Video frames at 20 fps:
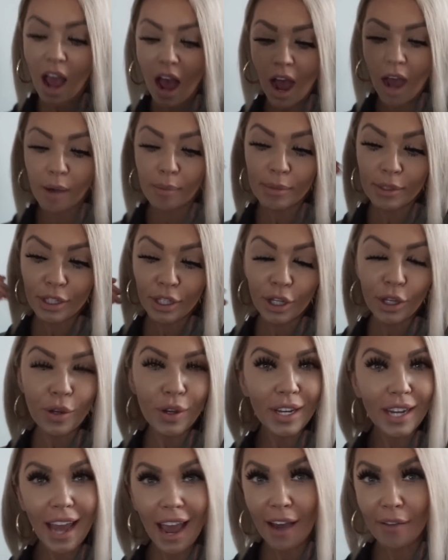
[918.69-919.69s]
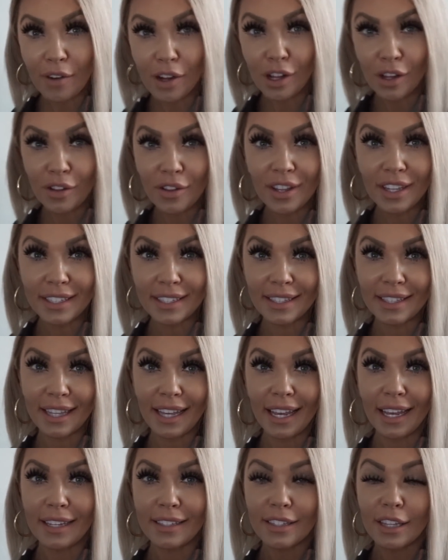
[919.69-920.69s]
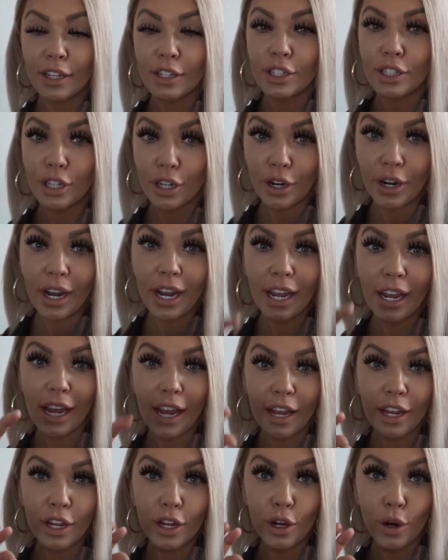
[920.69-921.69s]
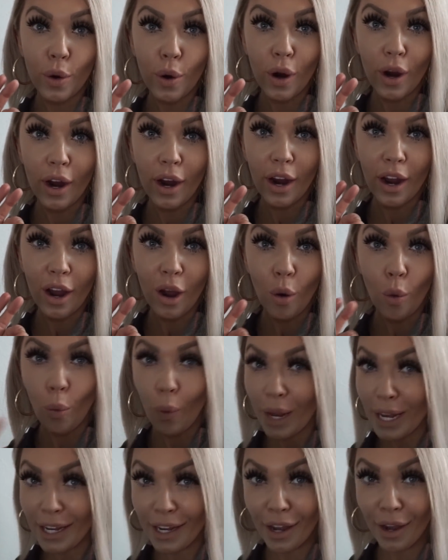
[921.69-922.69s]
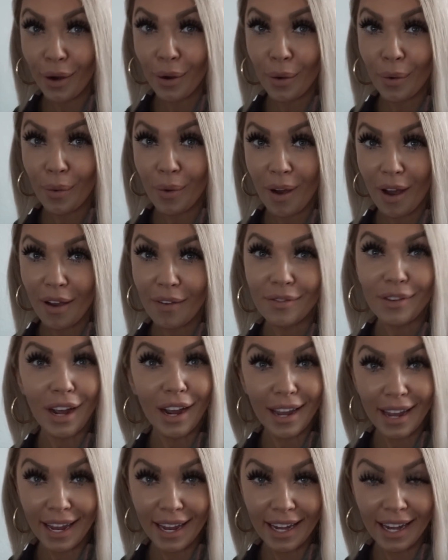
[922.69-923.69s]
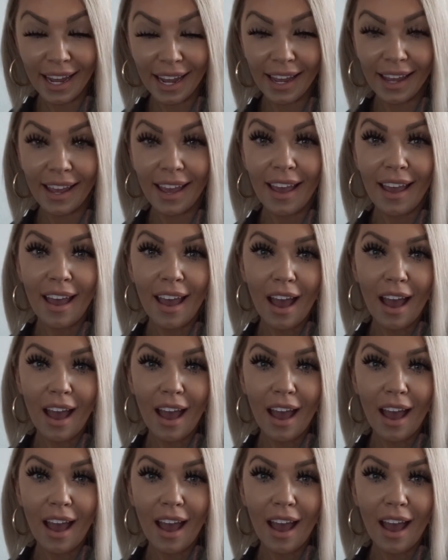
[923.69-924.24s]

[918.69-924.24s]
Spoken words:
So you can have all of these things during your window of not eating.